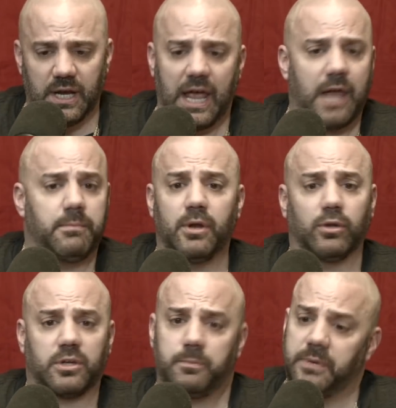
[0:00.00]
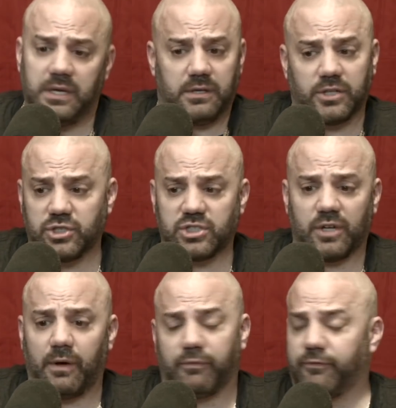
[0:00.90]
And middle could be just
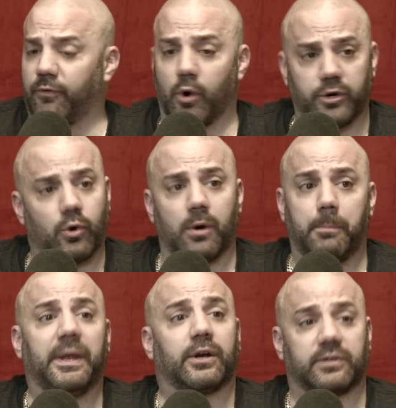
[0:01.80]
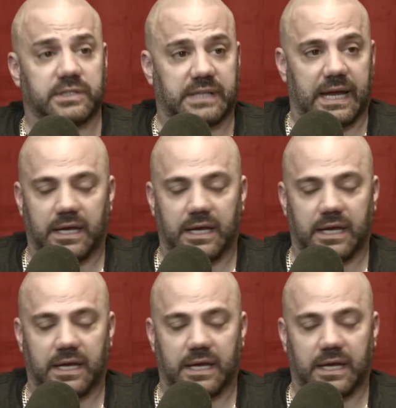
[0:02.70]
a 4-door bigger sedan.